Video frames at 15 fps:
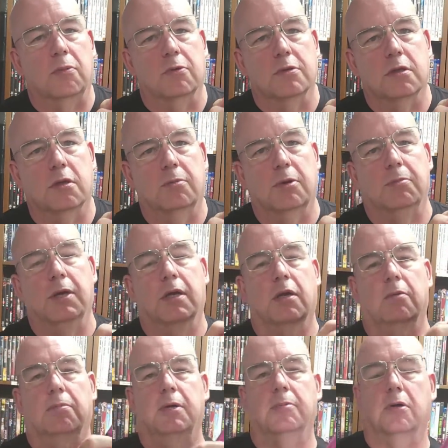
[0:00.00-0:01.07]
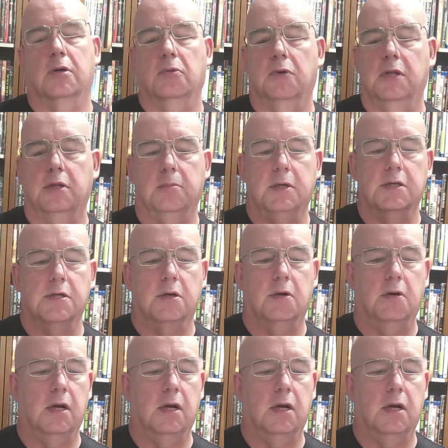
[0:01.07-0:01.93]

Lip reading: was a little bit bigger and people could read them easier,